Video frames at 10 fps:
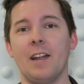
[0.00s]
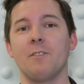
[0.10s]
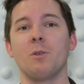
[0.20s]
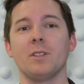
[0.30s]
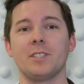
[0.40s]

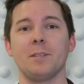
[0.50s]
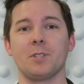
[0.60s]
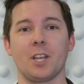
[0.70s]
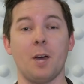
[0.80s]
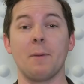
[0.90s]
everyone
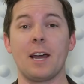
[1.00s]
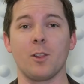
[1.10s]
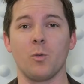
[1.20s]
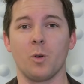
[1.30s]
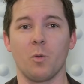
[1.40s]
seems to come out
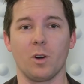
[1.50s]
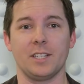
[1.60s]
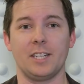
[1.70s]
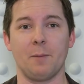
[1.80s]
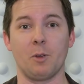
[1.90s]
of the
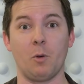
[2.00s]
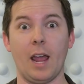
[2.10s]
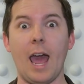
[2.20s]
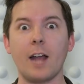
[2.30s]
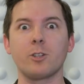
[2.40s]
woodwork to tell me
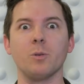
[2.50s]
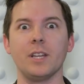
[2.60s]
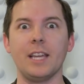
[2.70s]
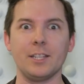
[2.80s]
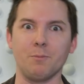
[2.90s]
why
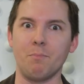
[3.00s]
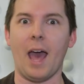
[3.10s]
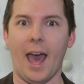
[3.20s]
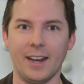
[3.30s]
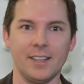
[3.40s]
actually it's
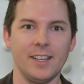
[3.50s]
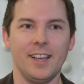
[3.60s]
bad.